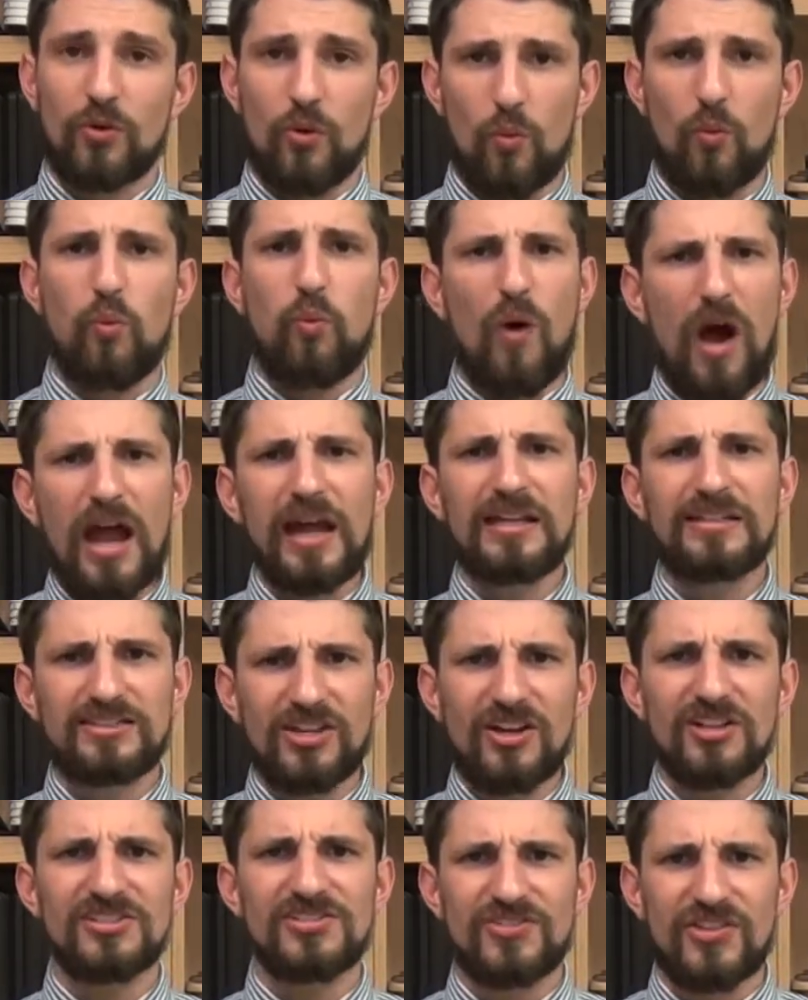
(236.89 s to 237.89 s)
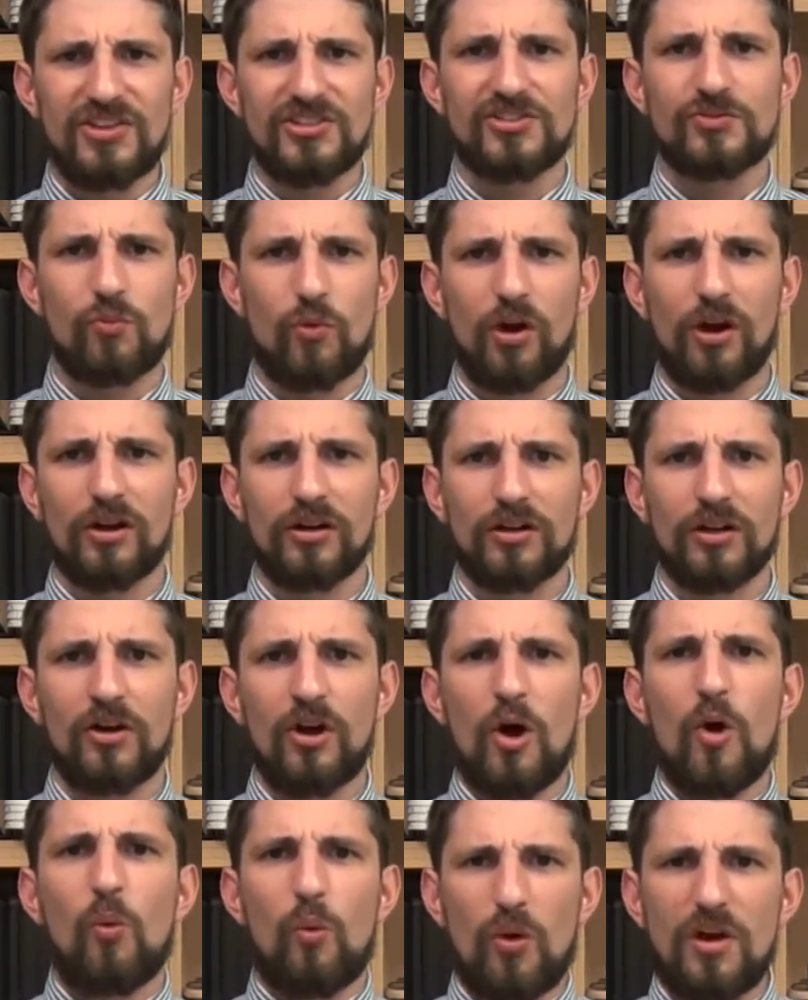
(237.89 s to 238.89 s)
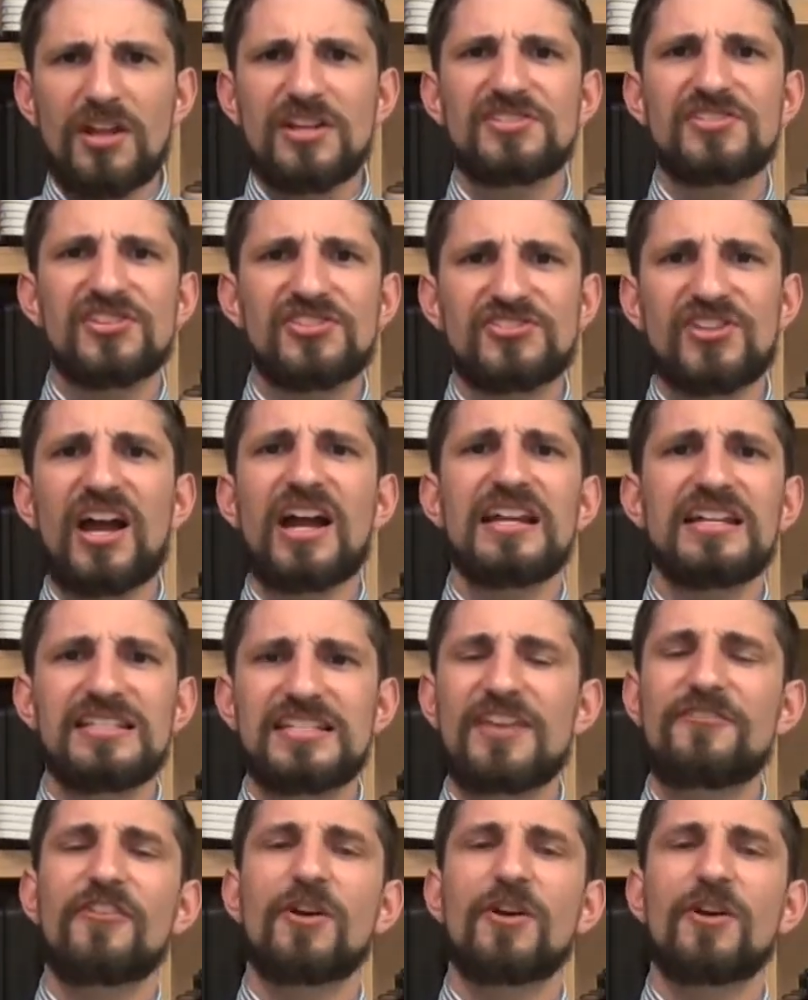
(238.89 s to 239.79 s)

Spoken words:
Why does this work? What is the scientific